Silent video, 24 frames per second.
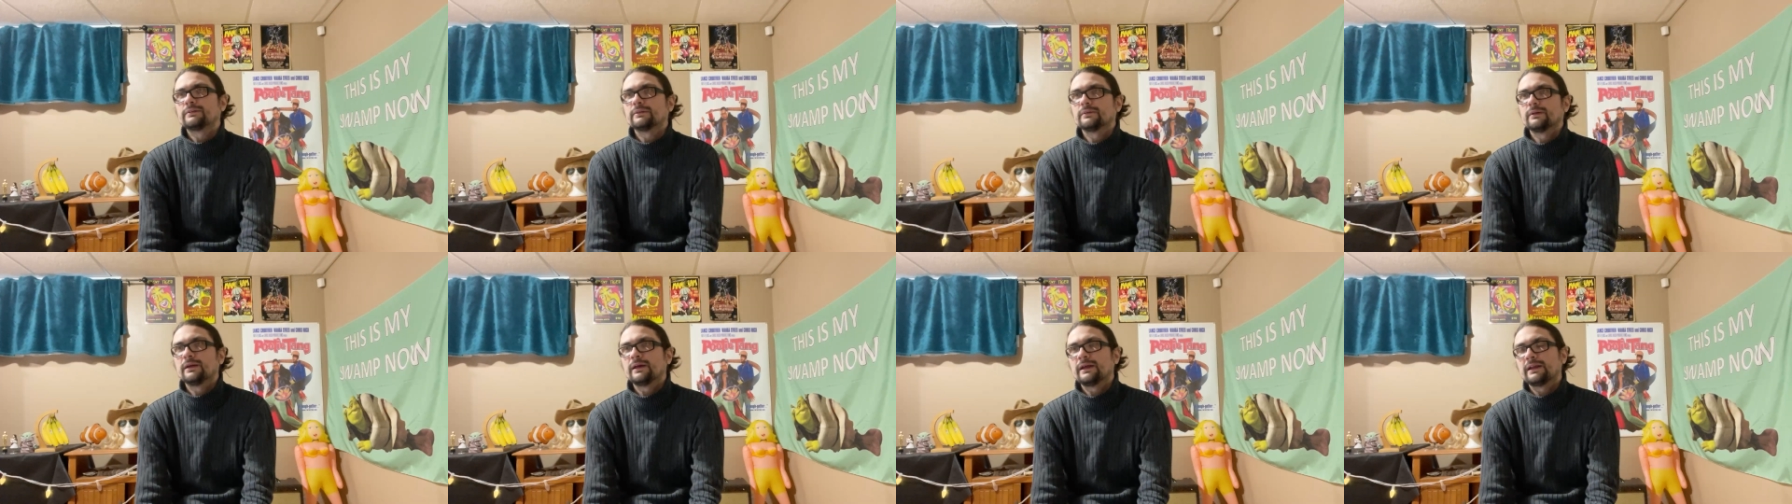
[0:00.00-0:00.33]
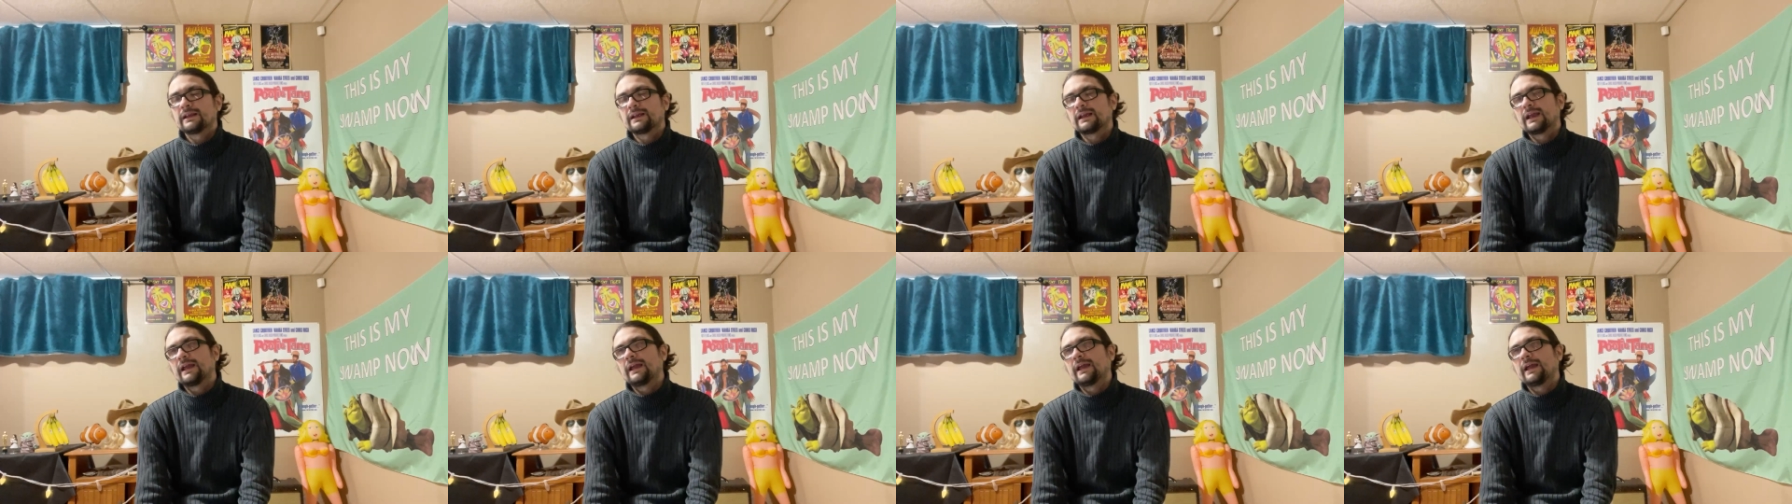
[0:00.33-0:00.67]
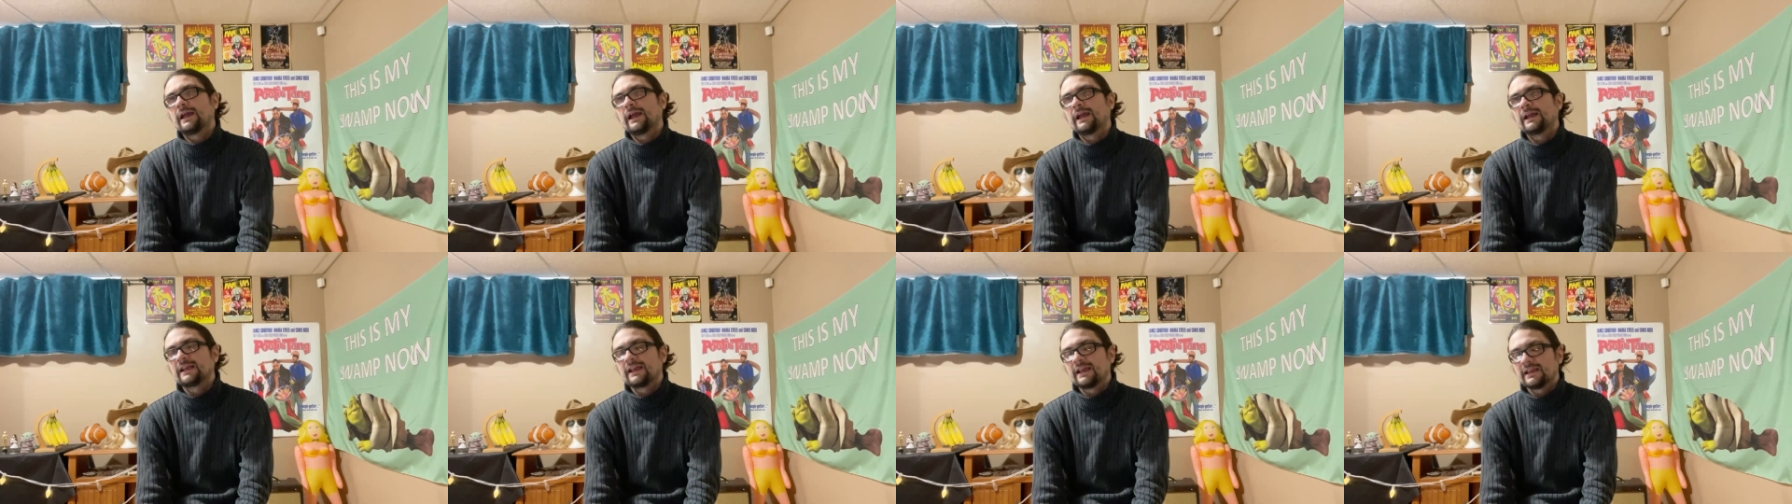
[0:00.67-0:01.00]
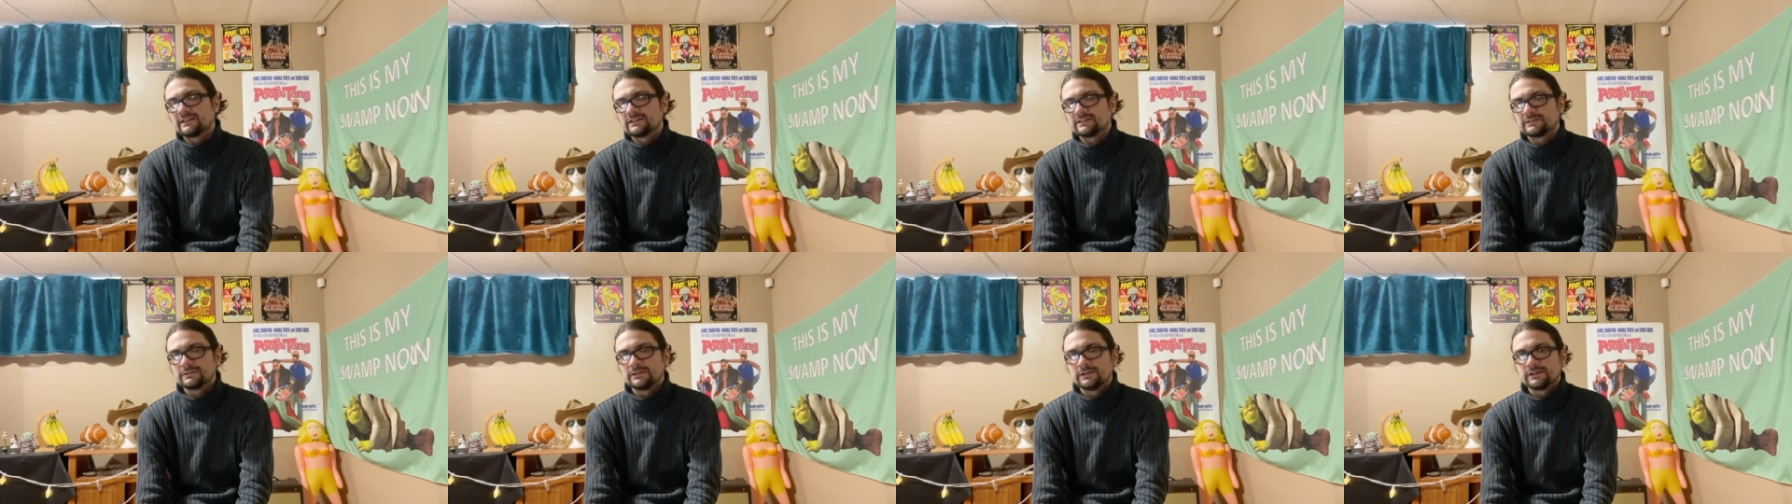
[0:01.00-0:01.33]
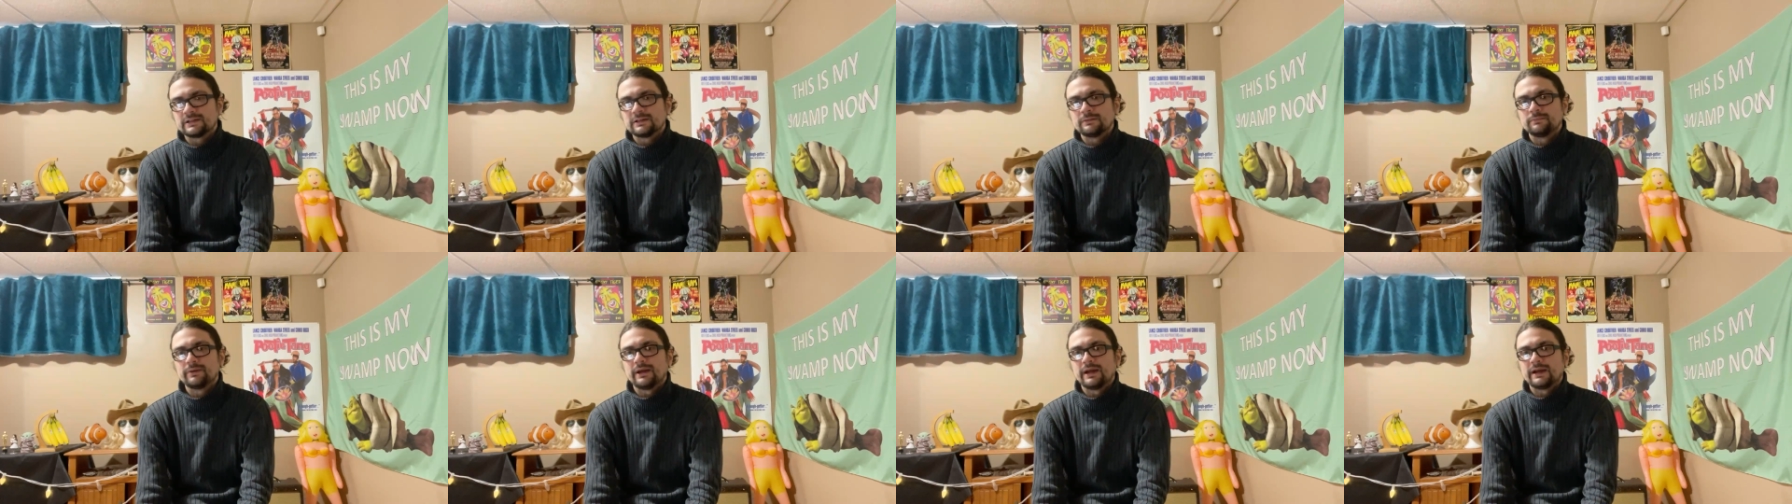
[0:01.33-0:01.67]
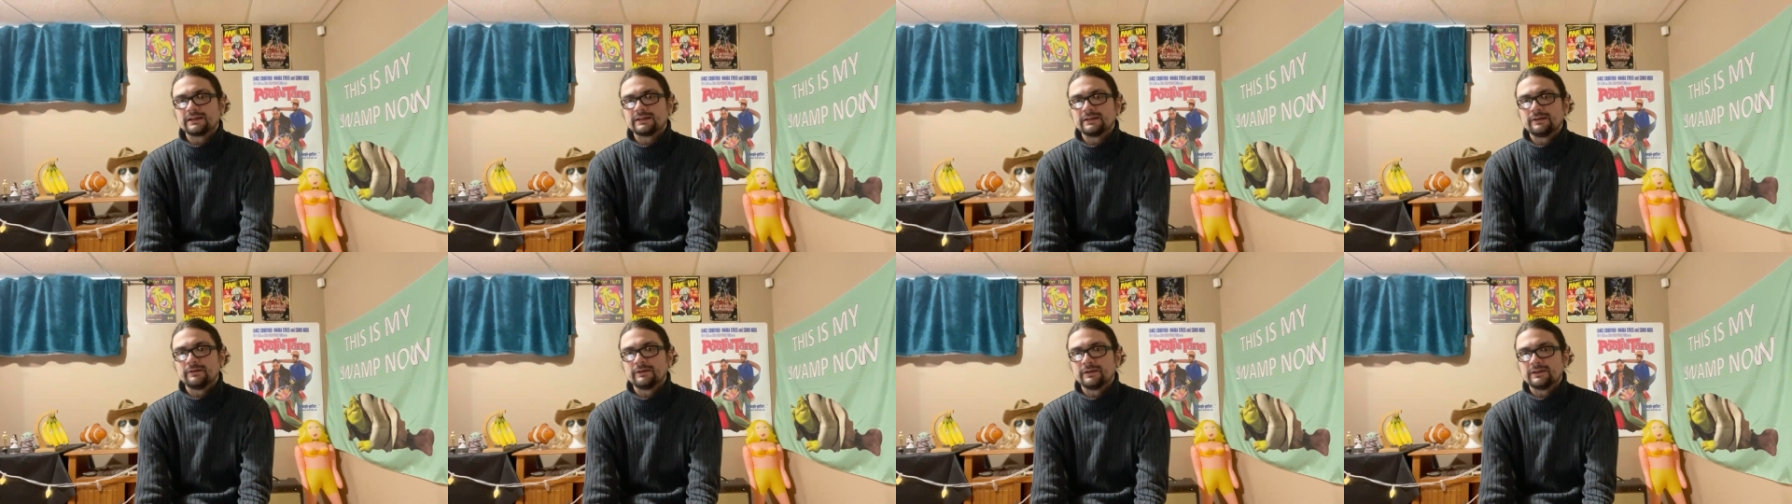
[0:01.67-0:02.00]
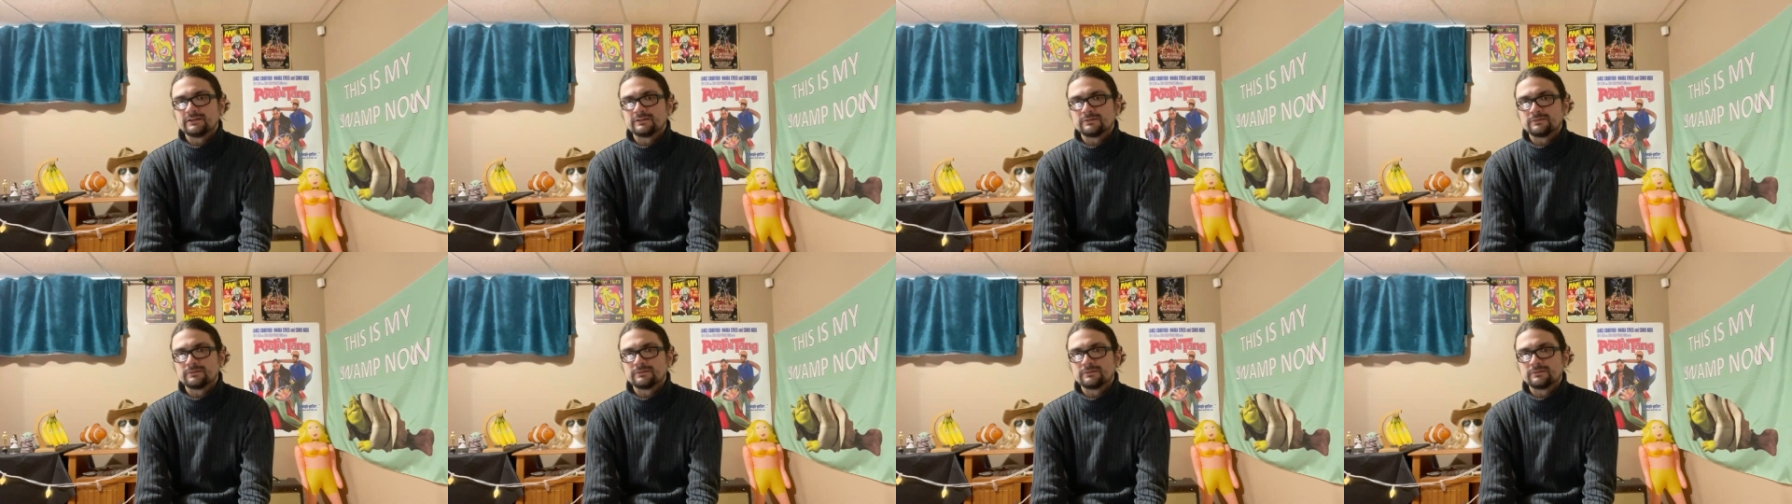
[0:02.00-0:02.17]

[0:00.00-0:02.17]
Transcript: I guess looking back now,